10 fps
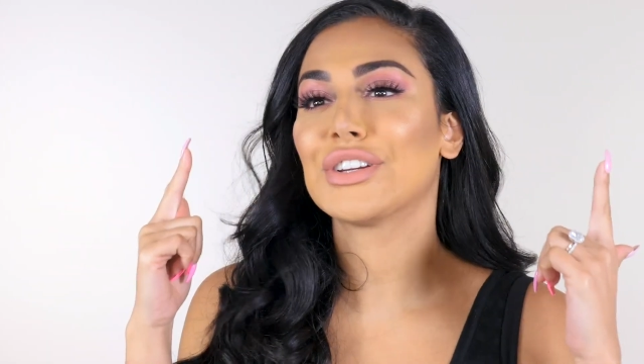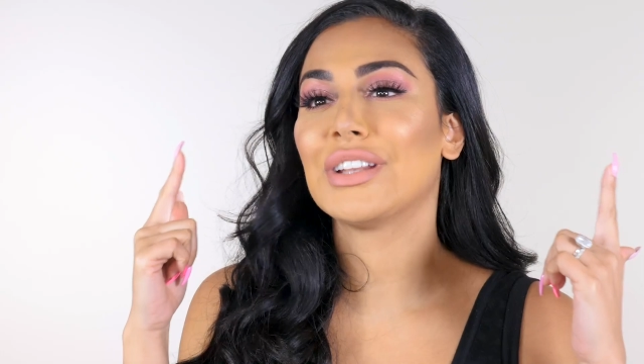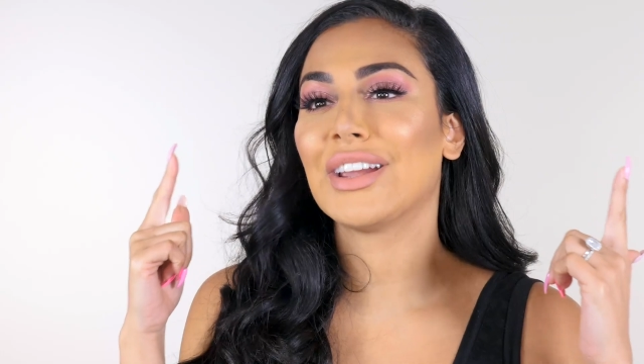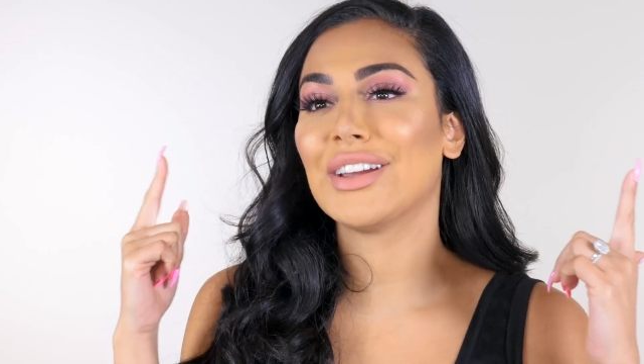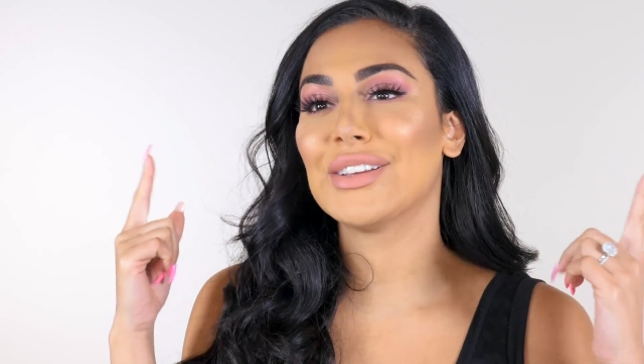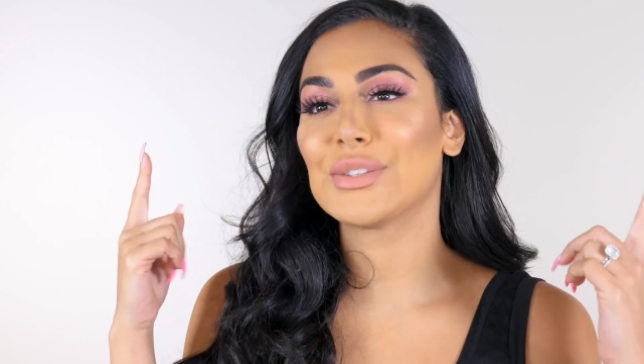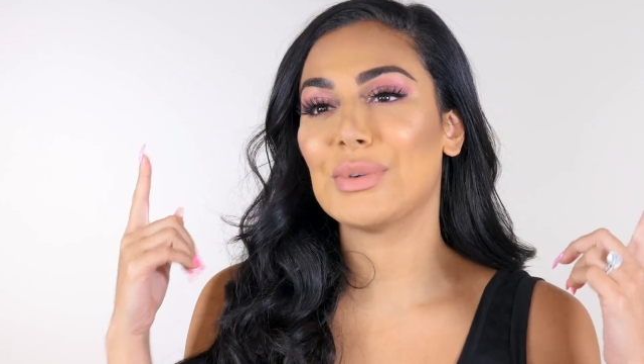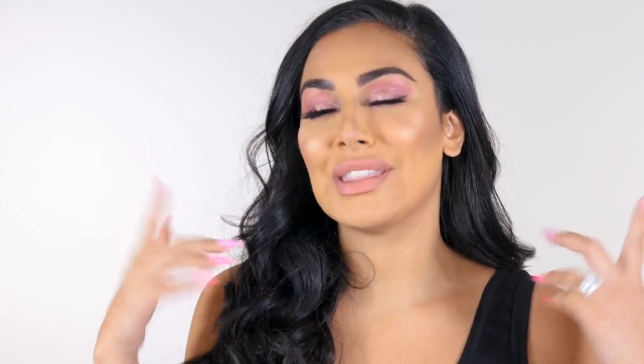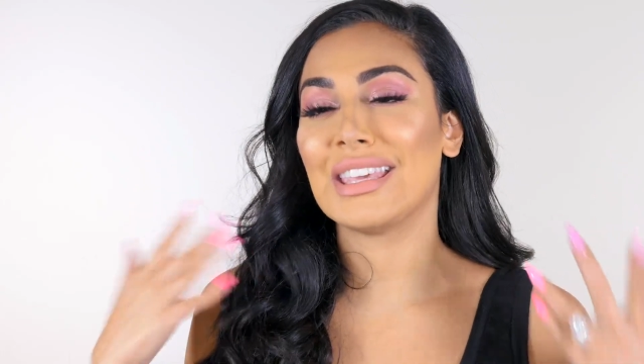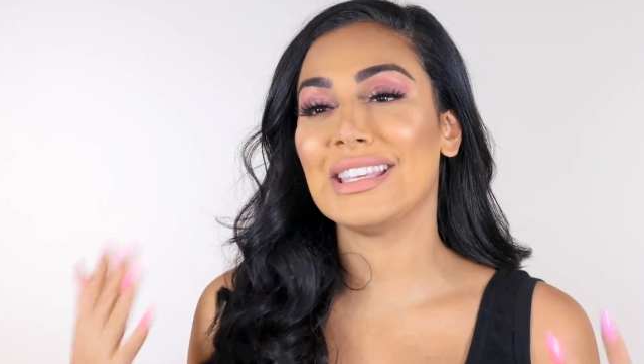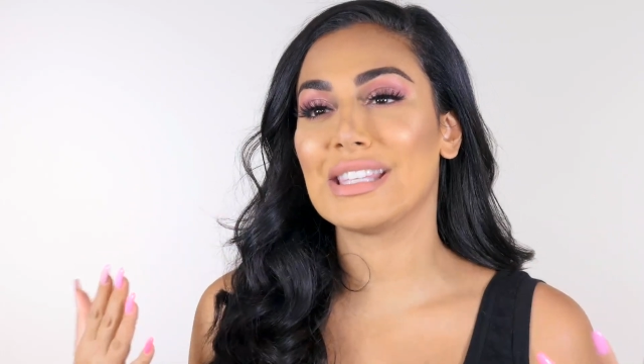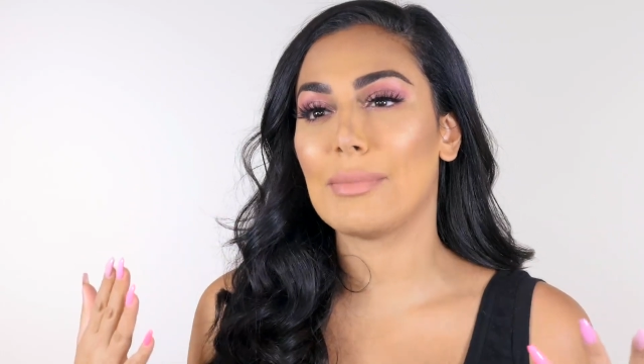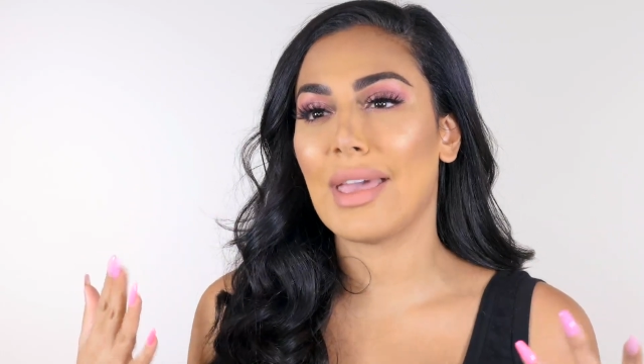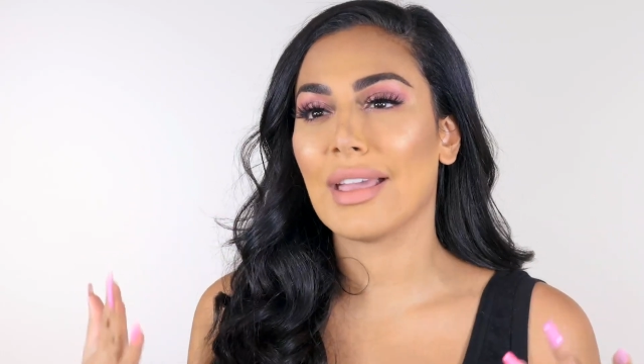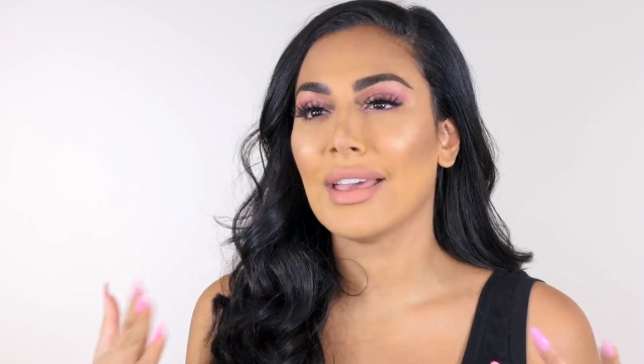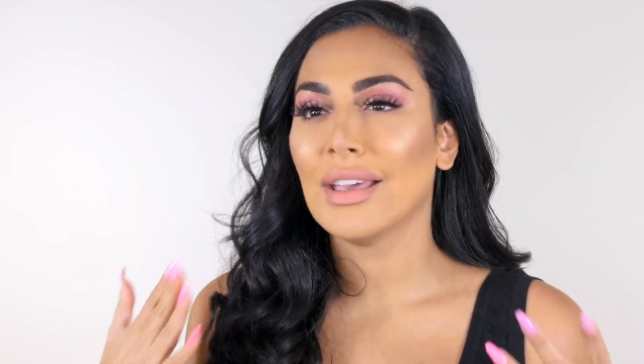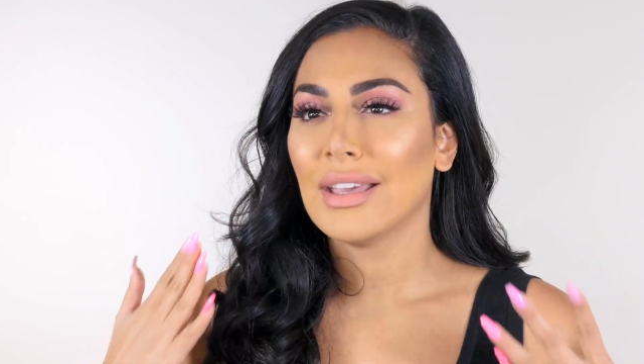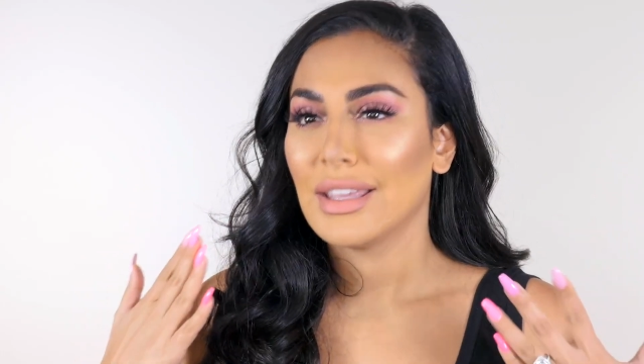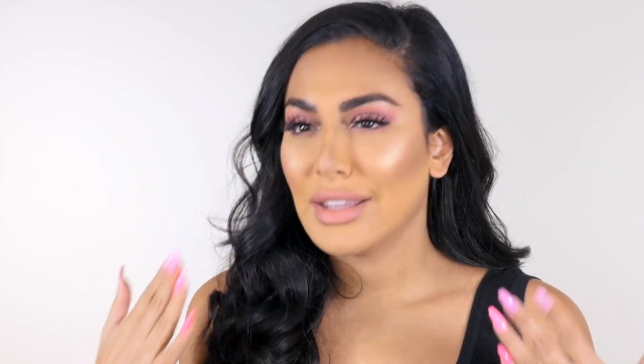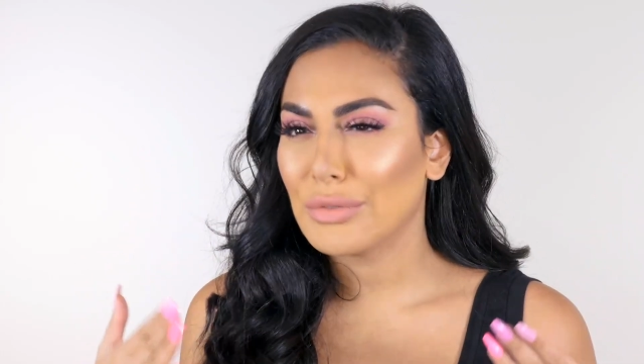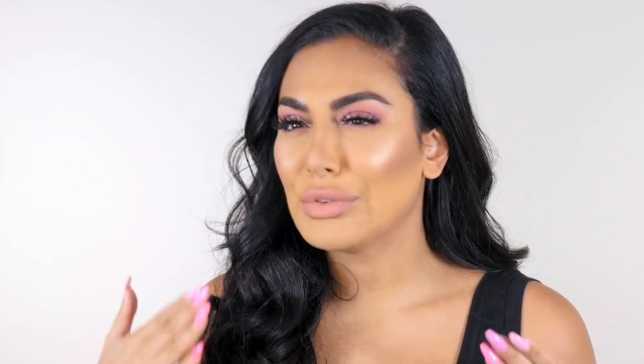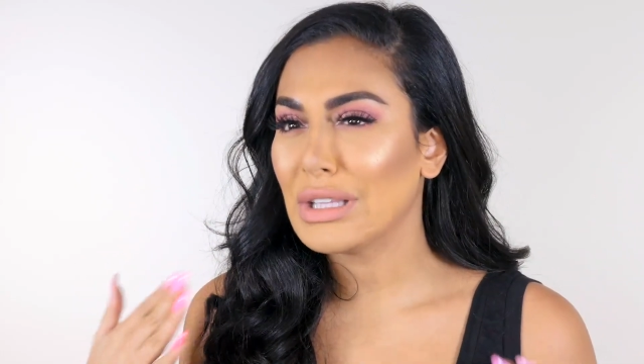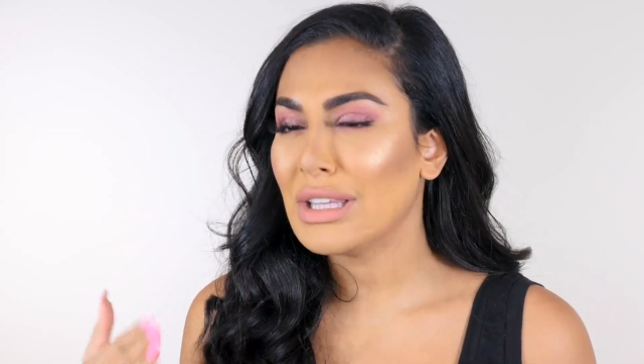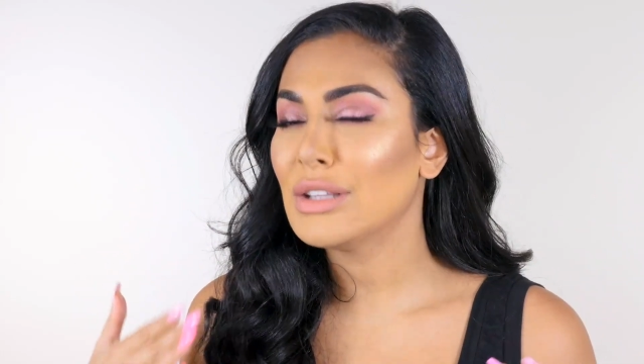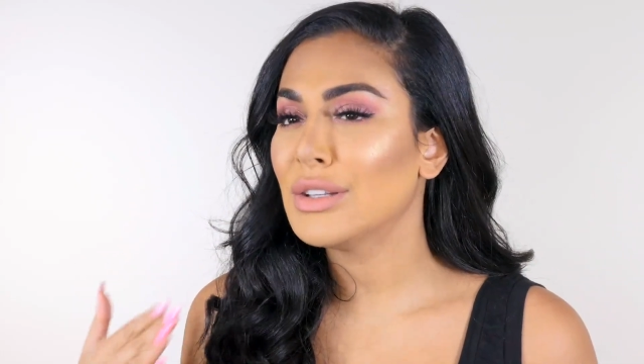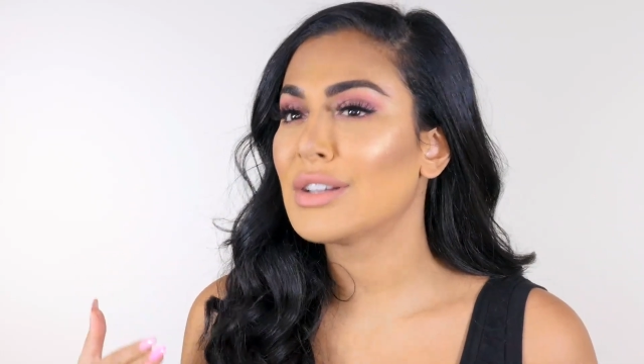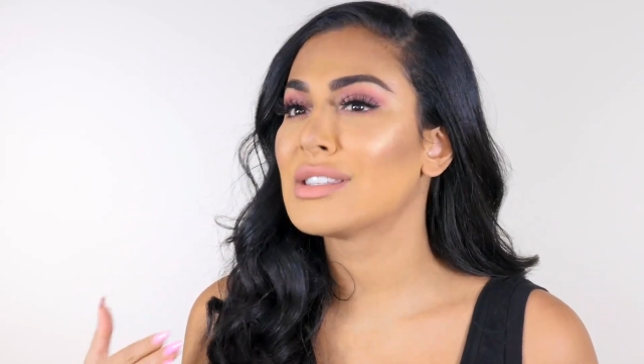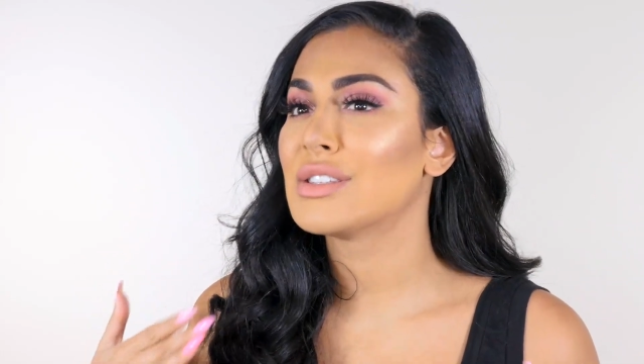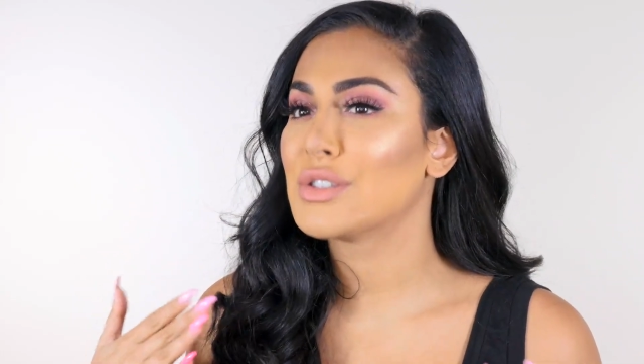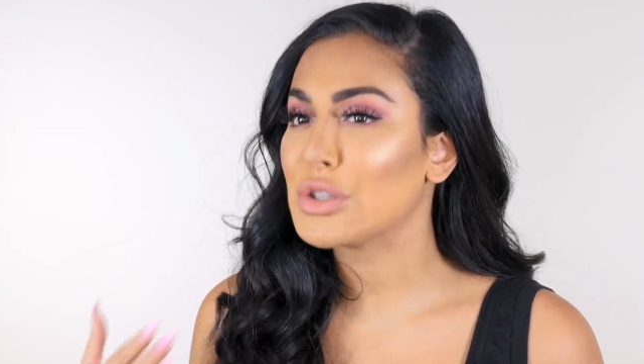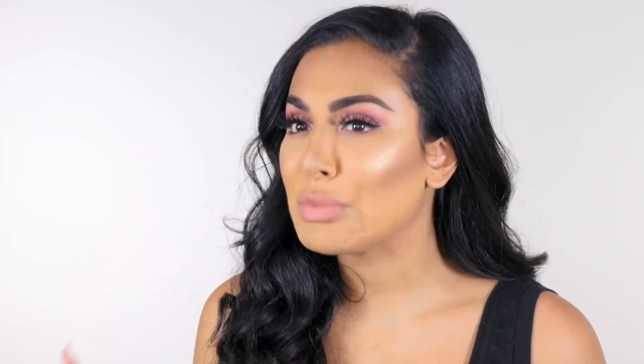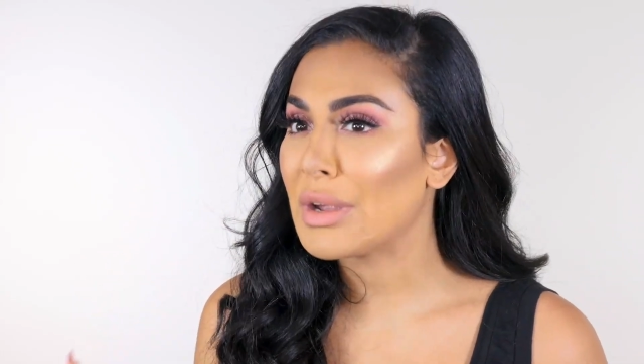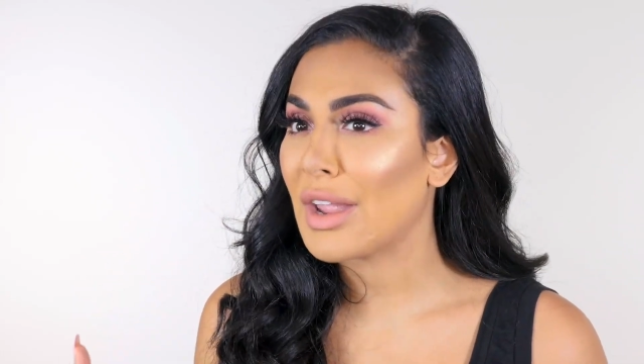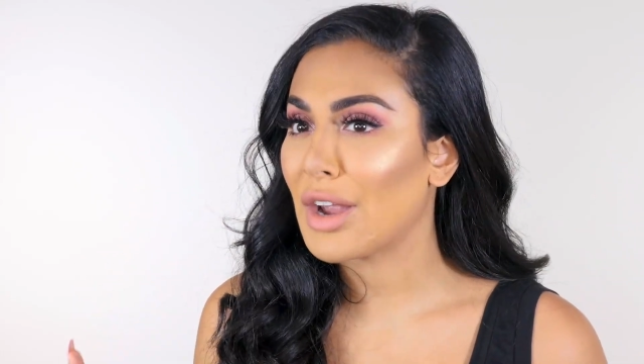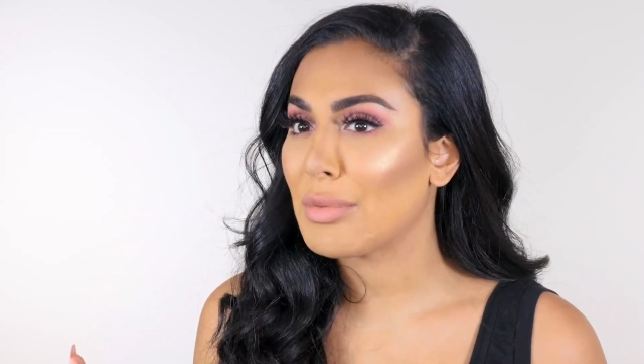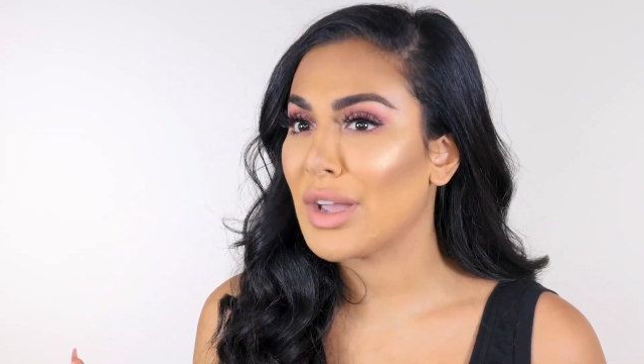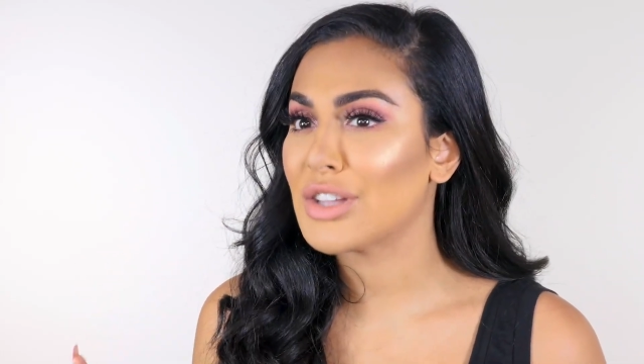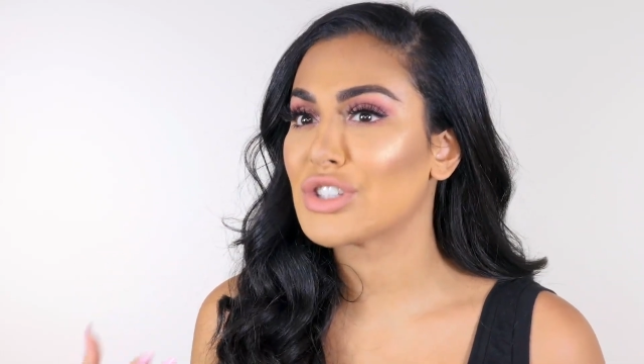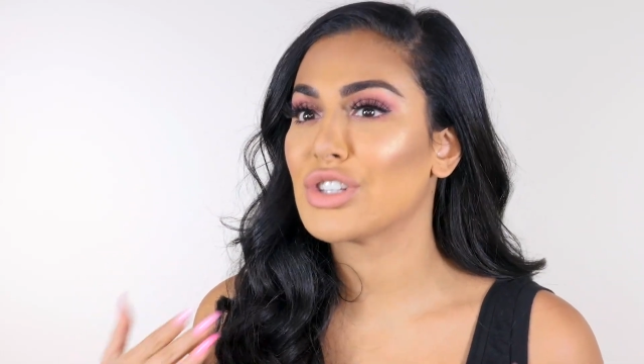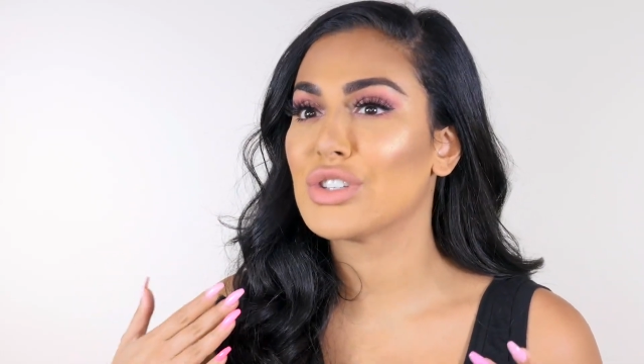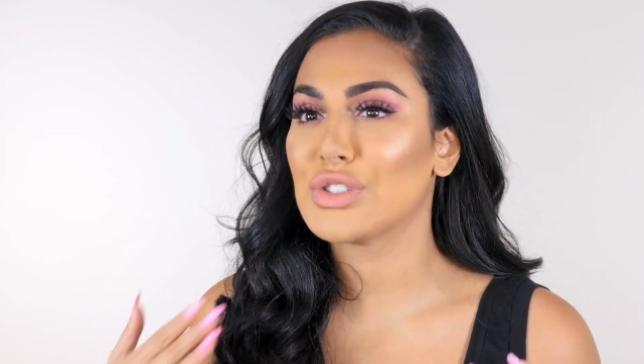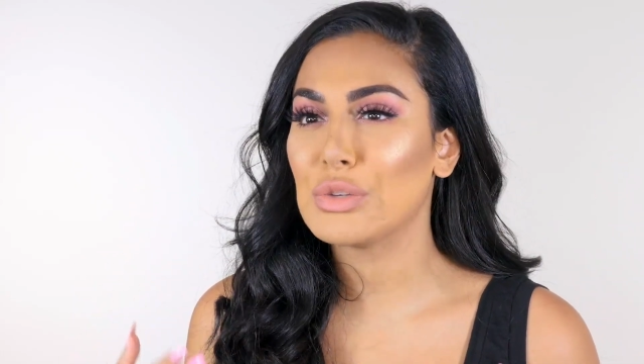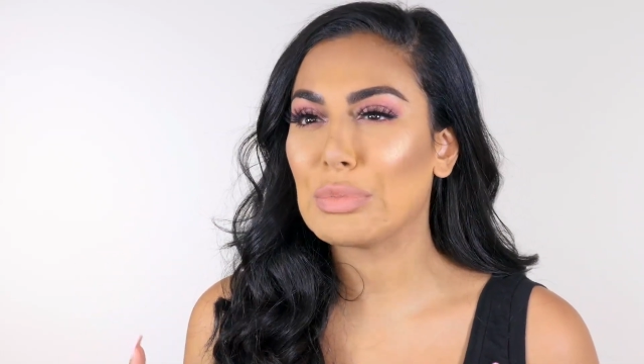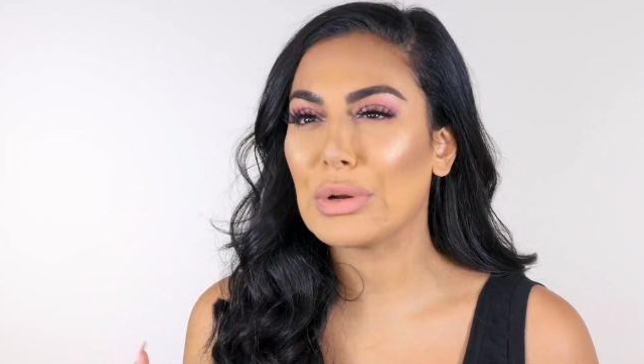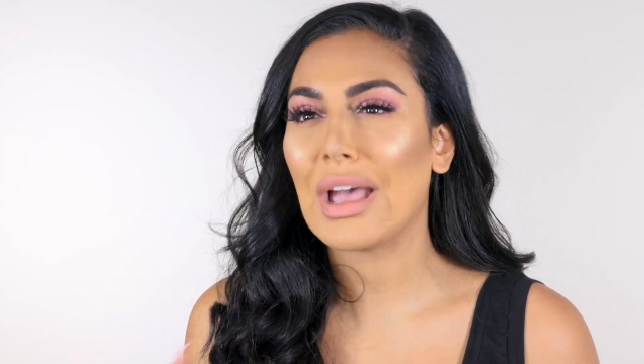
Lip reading: certain areas with the Easy Bake, it really looks super airbrushed, super